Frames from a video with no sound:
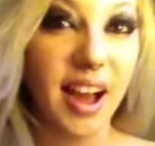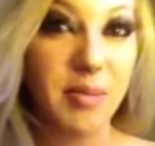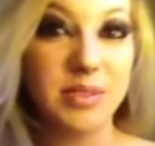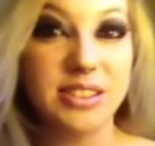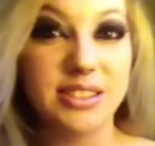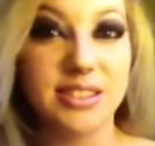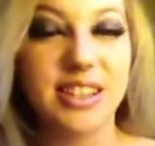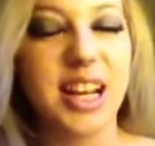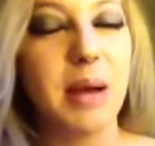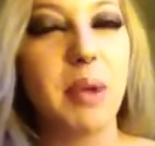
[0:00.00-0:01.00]
I'm
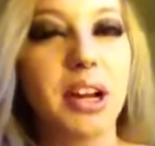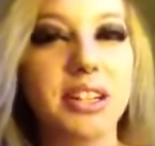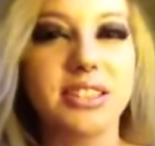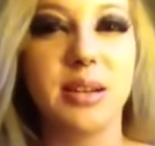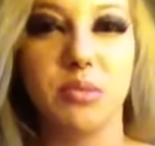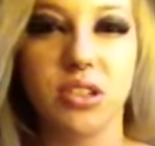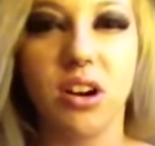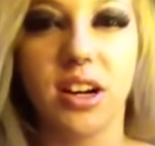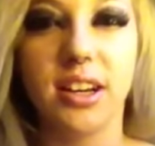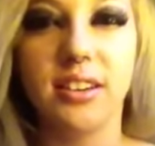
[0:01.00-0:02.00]
not gonna say I'm
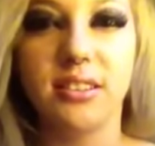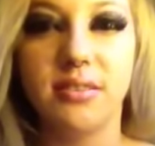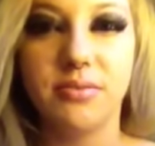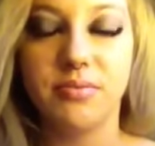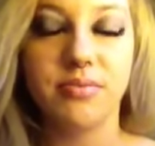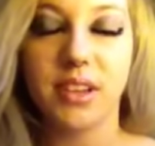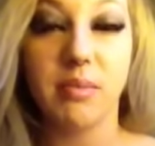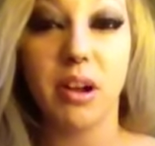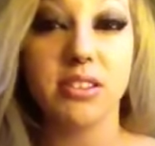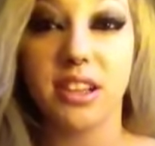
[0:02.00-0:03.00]
sorry.
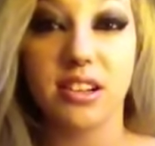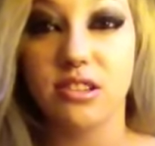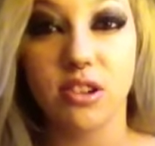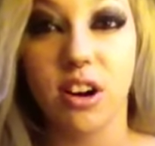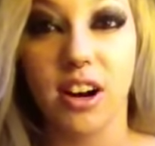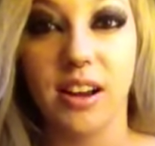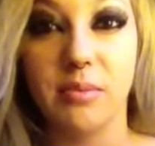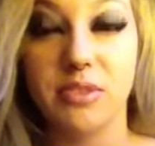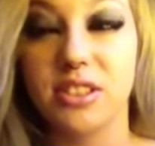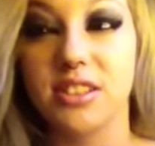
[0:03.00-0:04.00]
I'm not saying sorry,
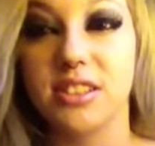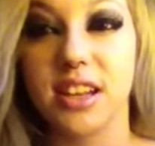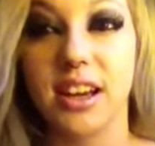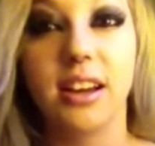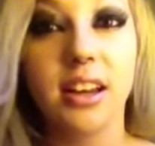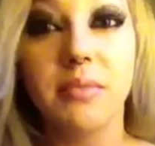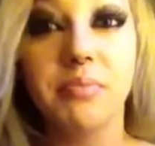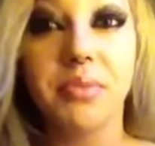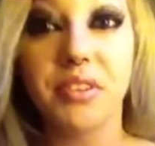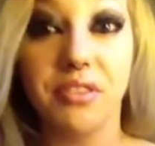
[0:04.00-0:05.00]
I'm just gonna say
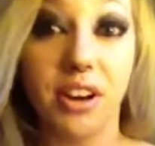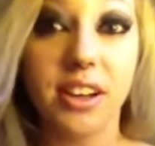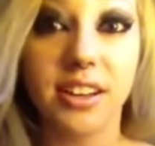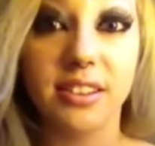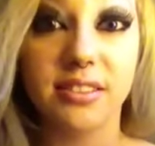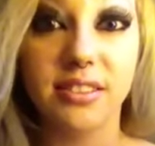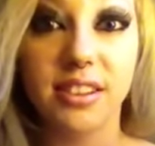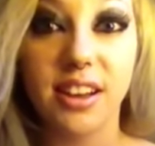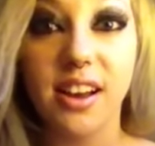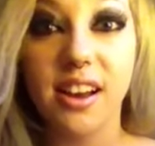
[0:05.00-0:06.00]
fuck it.
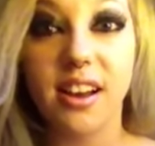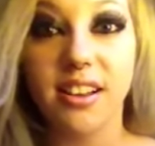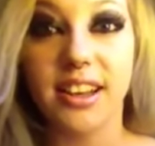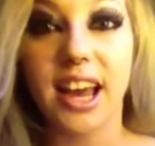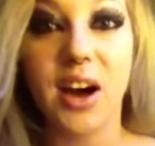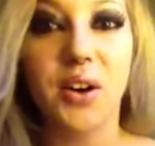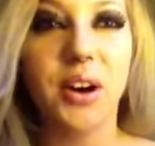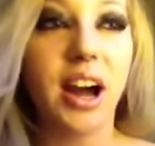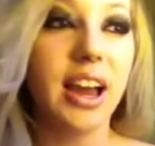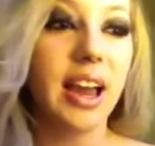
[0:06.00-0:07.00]
Like how
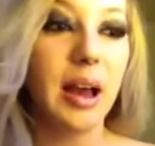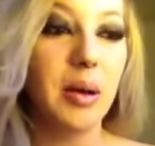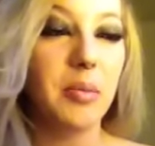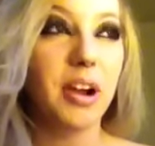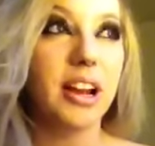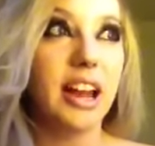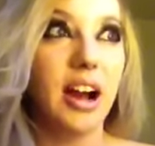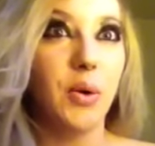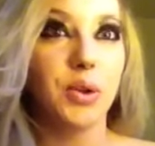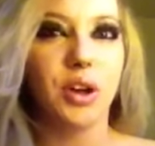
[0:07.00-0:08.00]
I am right
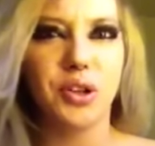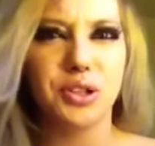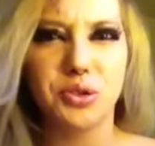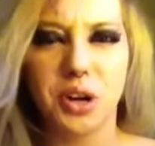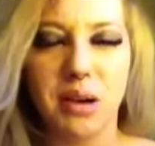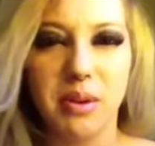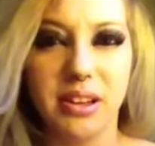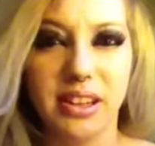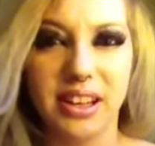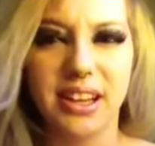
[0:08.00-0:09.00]
now with all the drama,
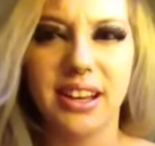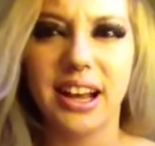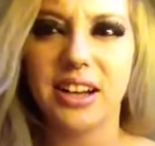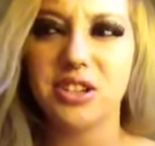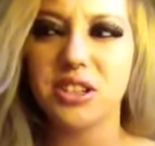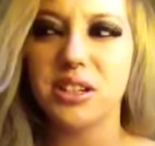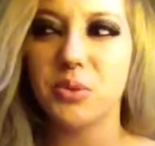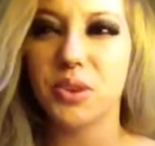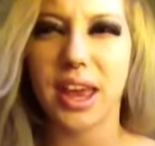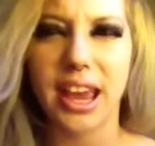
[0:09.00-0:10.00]
and like actually
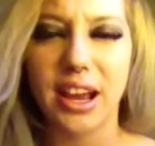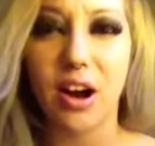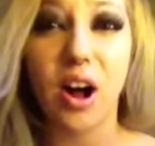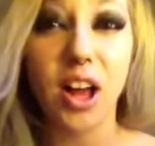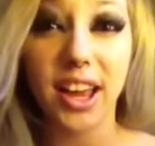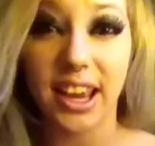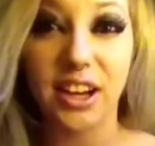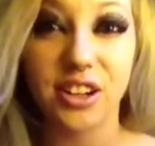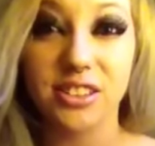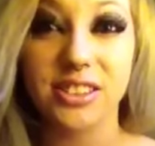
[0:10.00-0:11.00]
with all
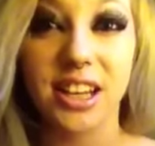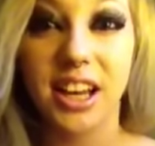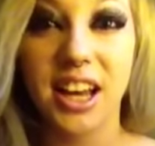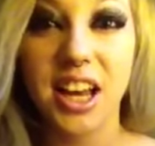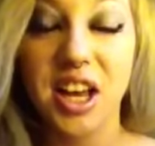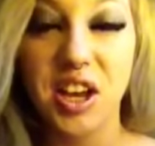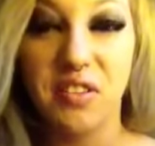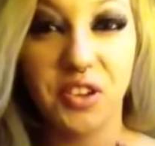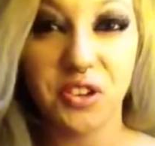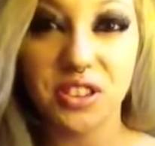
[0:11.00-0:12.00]
haters.
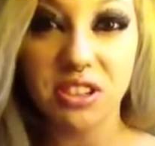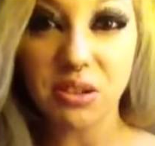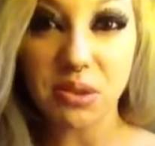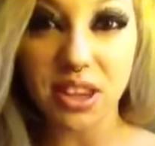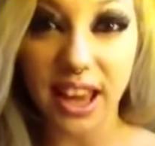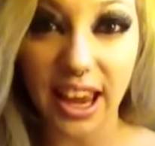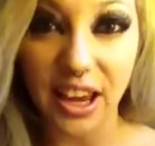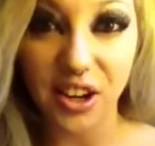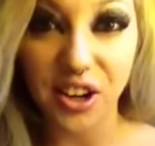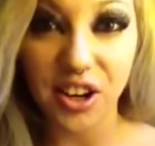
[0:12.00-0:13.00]
If you're dealing with a
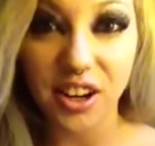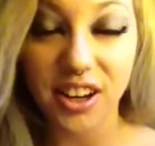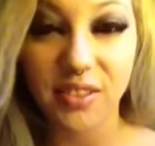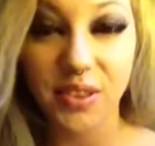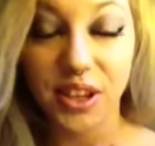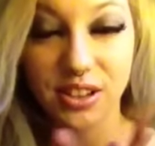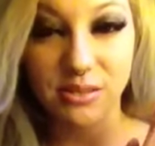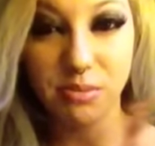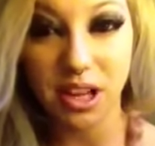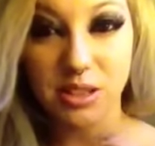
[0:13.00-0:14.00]
hater, here's
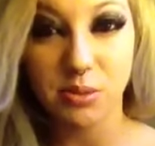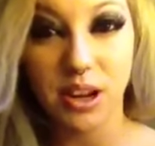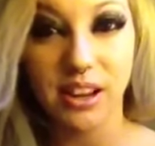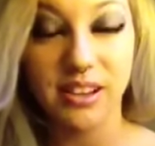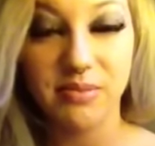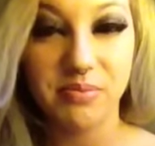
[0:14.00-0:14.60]
the best way.